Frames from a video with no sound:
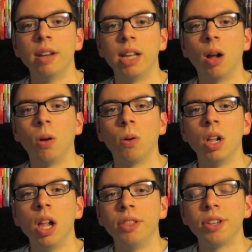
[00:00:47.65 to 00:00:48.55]
Now
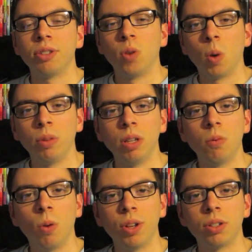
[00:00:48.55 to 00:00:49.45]
this normally
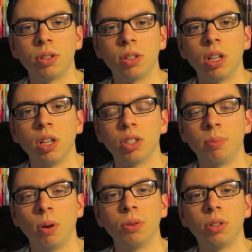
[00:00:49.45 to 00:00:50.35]
was
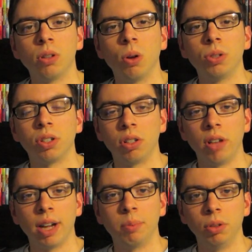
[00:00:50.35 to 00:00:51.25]
supposed to go to
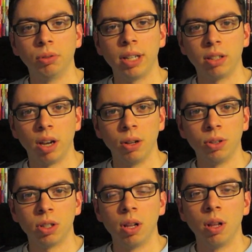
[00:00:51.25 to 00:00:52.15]
select Blu-ray
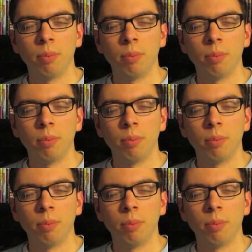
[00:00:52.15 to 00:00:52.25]
titles.